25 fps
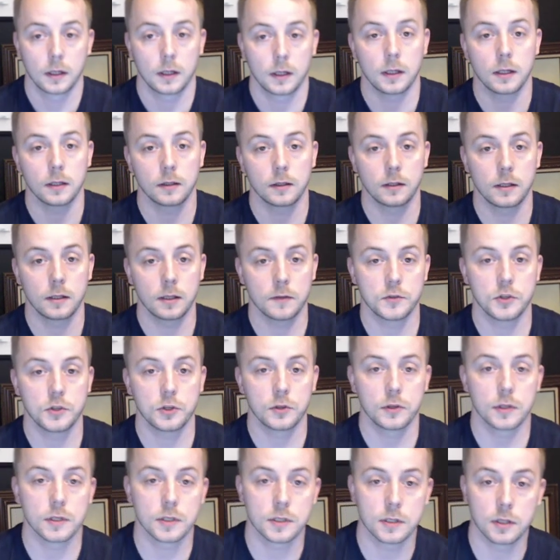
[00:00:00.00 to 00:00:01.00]
It gives you
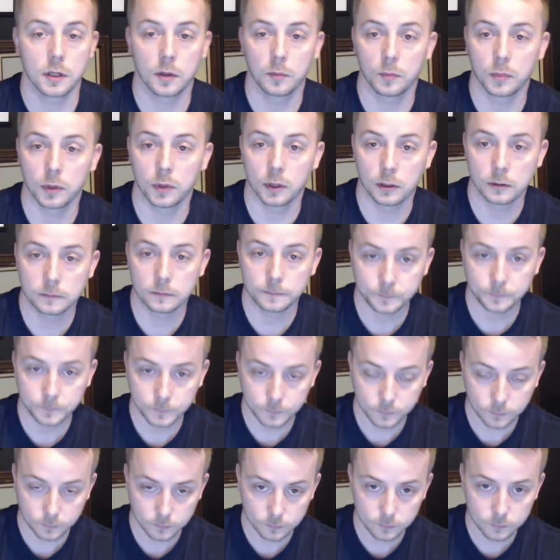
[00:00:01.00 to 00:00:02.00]
this number
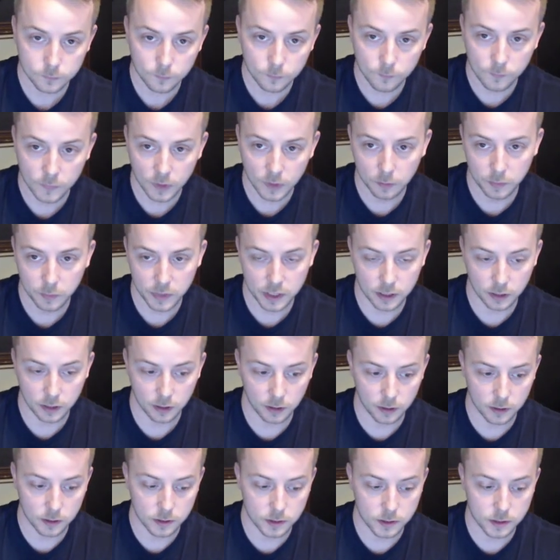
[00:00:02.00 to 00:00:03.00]

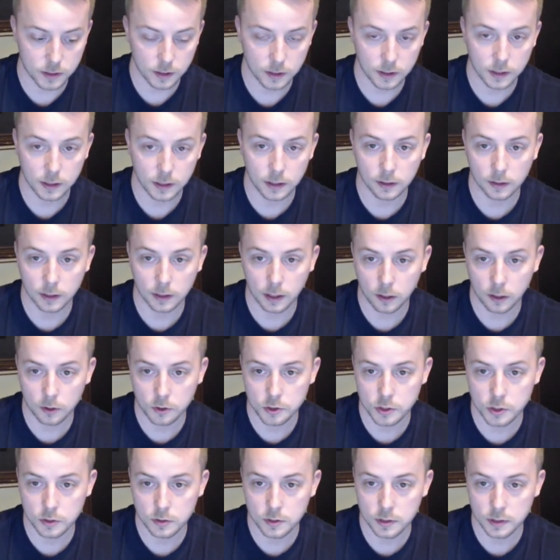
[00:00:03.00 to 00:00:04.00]
because it
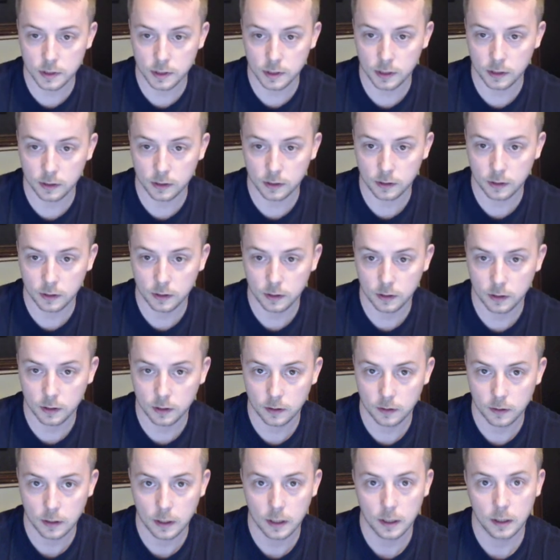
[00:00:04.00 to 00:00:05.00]
allows you to then
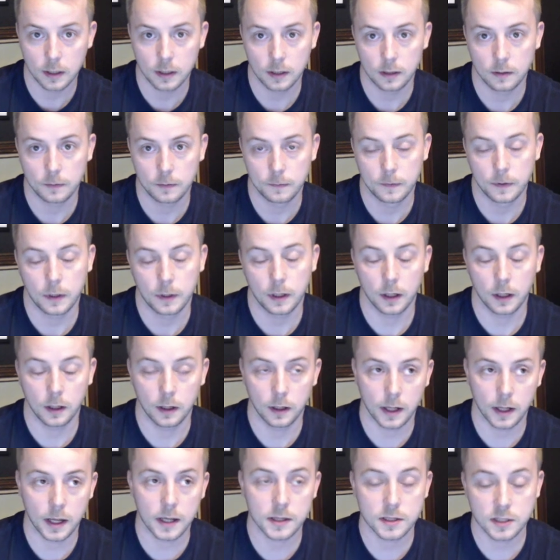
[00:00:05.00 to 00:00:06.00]

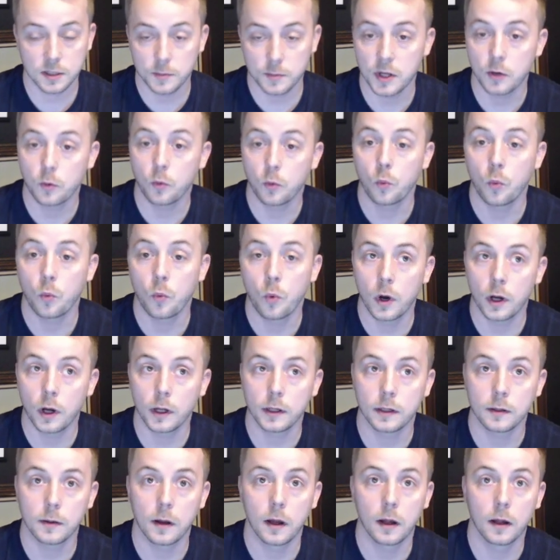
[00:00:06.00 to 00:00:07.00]
estimate
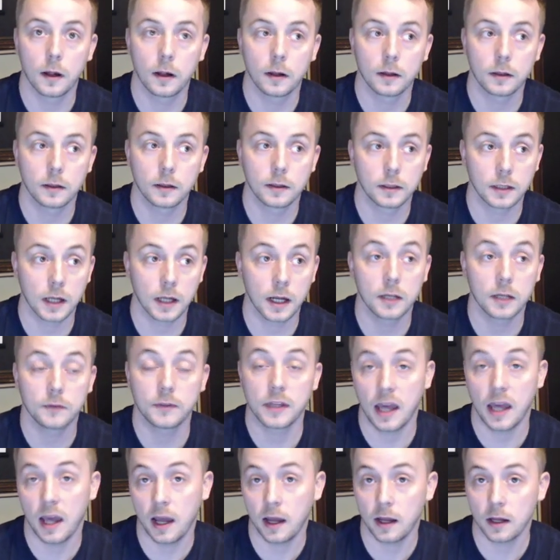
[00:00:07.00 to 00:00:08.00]
what kind of
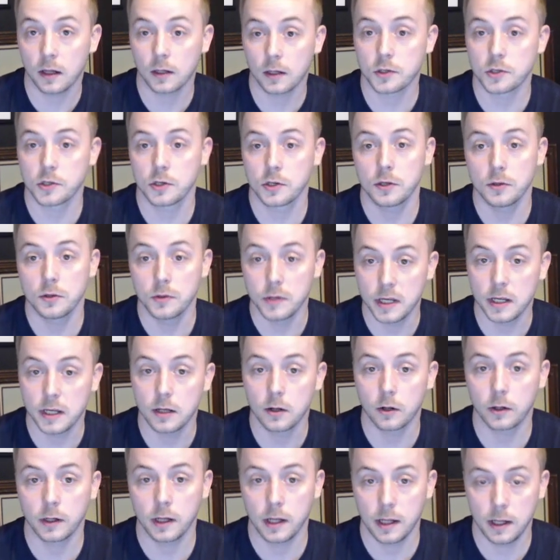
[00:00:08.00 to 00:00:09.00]
cash you need
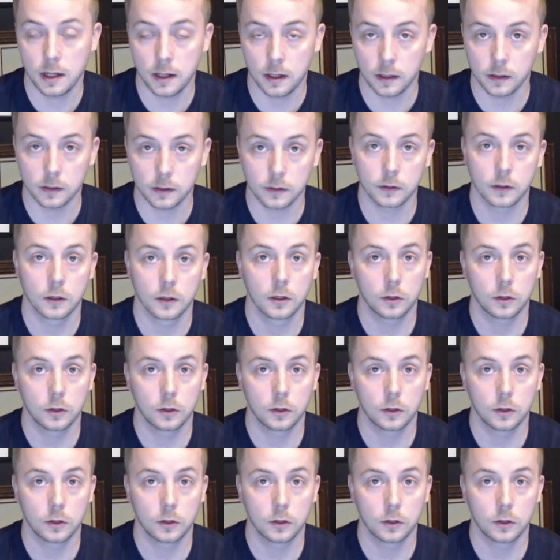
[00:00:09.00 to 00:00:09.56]
on hand